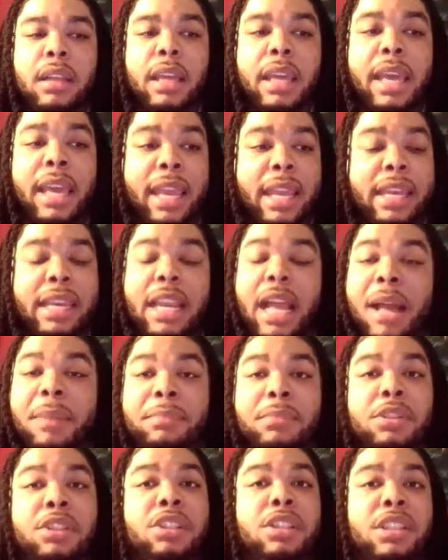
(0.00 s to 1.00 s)
And
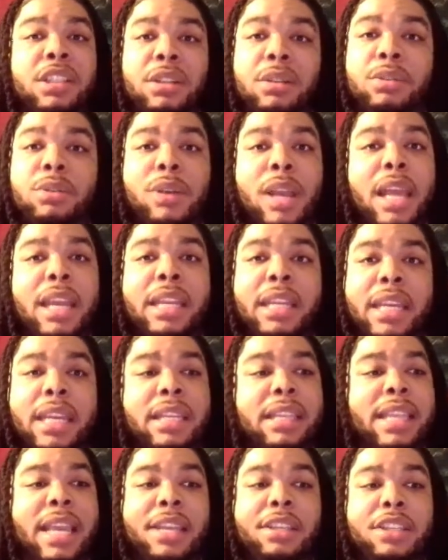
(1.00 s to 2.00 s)
I'm still trying to
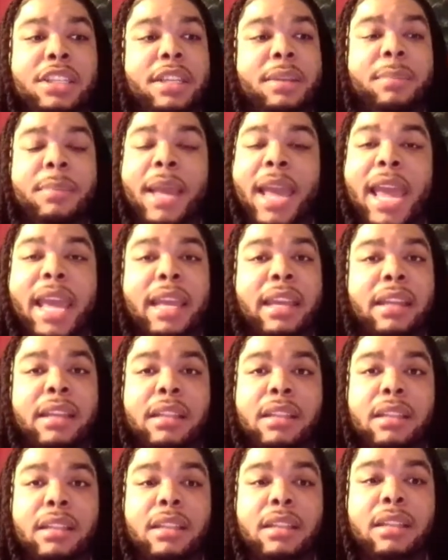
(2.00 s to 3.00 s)
get that shit back.
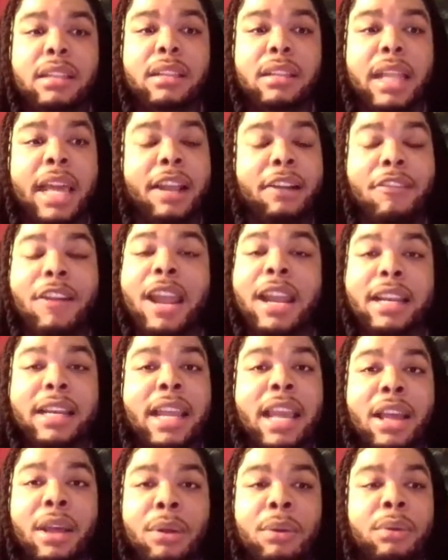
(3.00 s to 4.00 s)
Like right
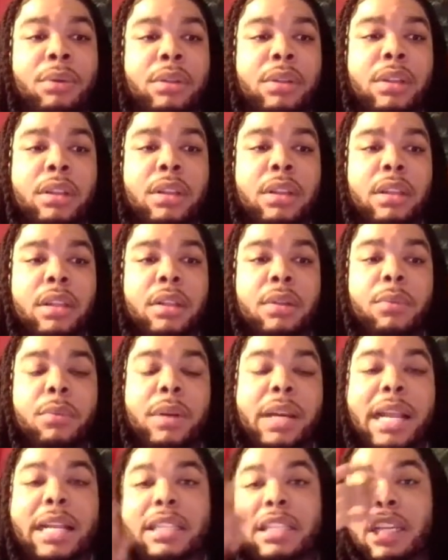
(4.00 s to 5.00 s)
now.
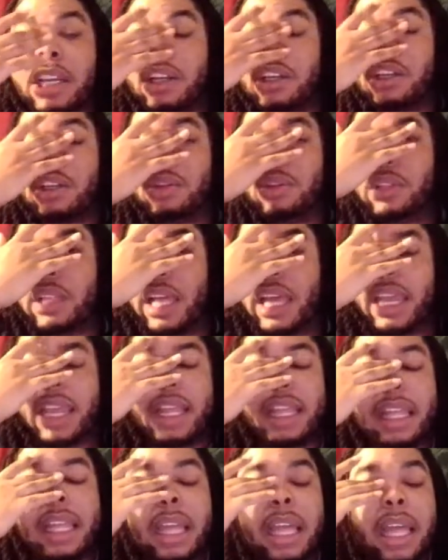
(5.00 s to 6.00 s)
When I tell you,
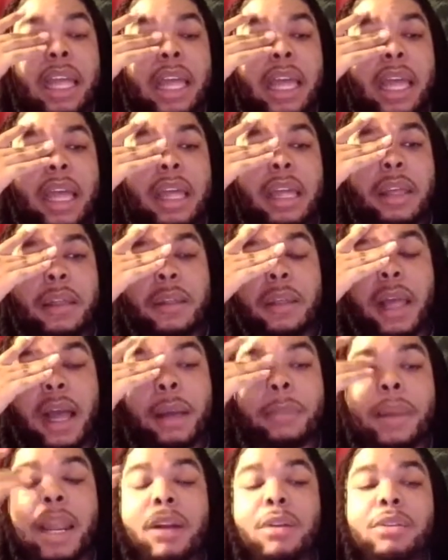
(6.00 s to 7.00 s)
like,
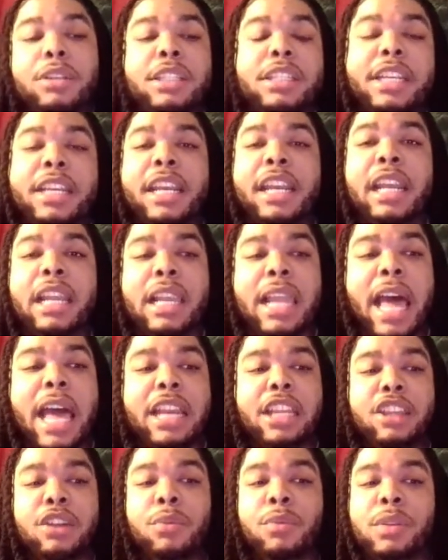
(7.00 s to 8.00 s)
I'm not gonna sit here and lie
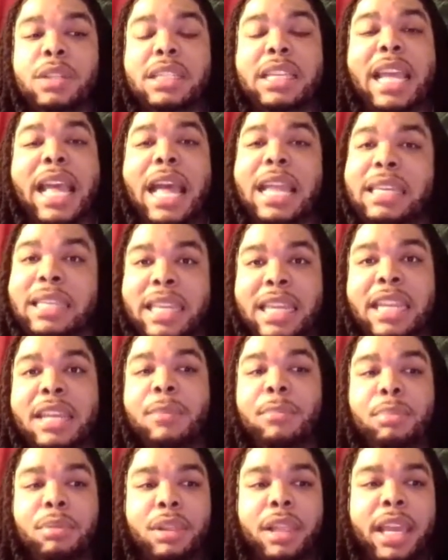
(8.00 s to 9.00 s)
to you and say I
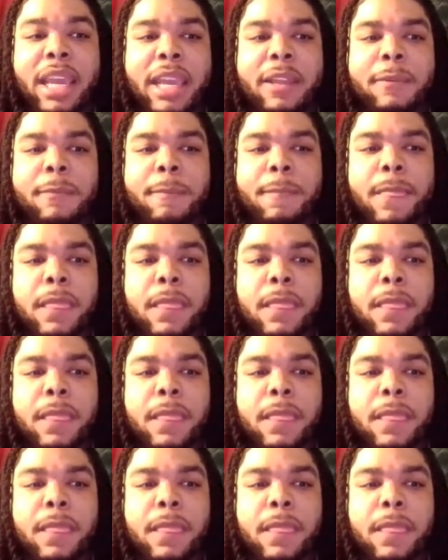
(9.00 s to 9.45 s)
didn't play.